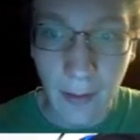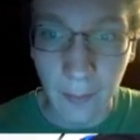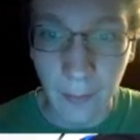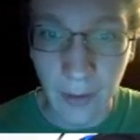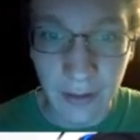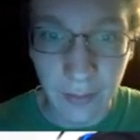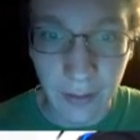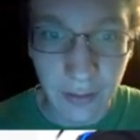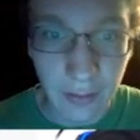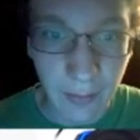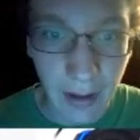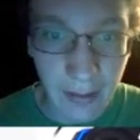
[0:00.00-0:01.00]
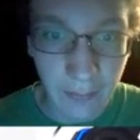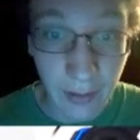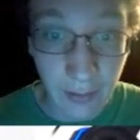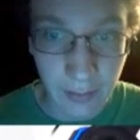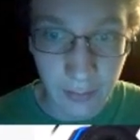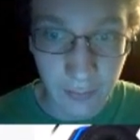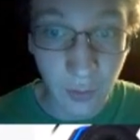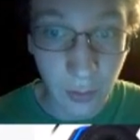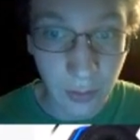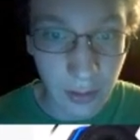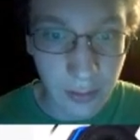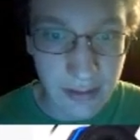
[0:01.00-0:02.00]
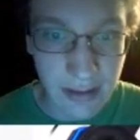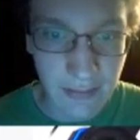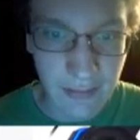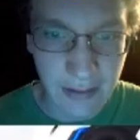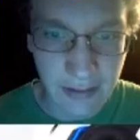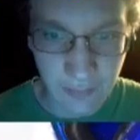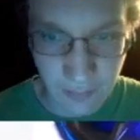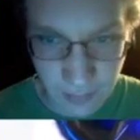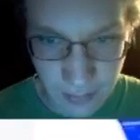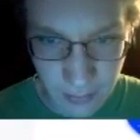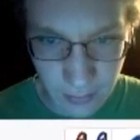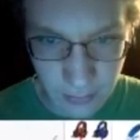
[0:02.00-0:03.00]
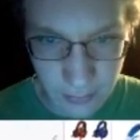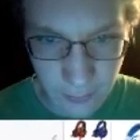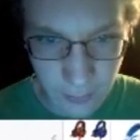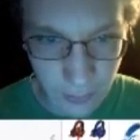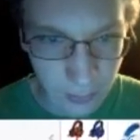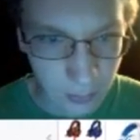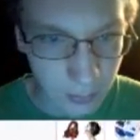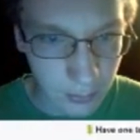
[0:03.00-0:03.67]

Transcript: But anyway, you can buy it. Apparently it's $4, and I think it's $15 for